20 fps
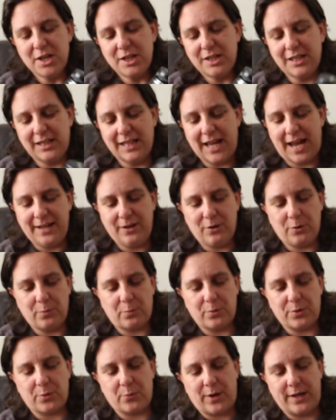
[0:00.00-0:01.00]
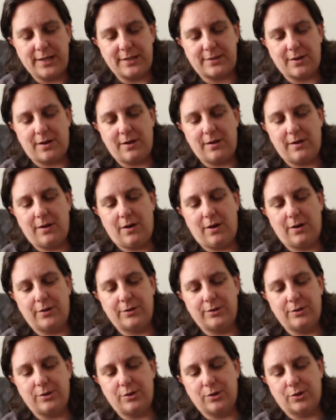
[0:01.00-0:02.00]
you line it up with the white dot
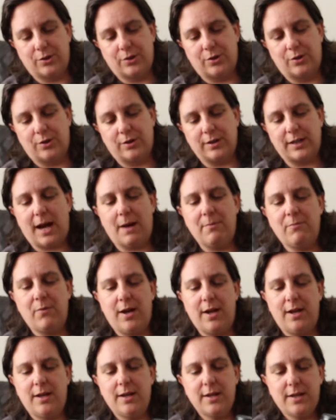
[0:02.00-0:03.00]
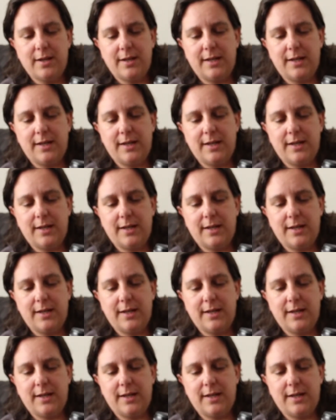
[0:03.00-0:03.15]
on your camera,